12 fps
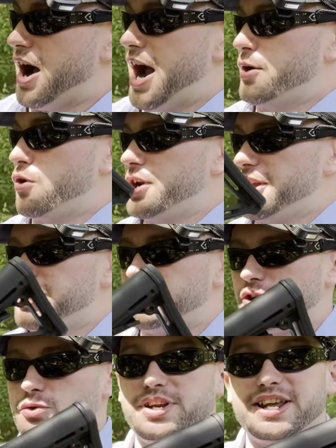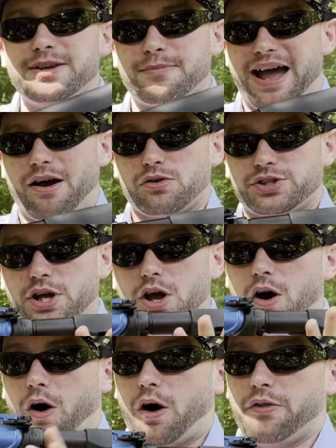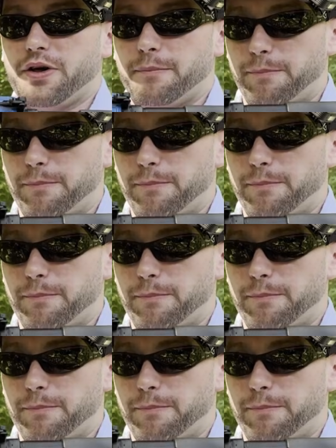I run a QD mount on the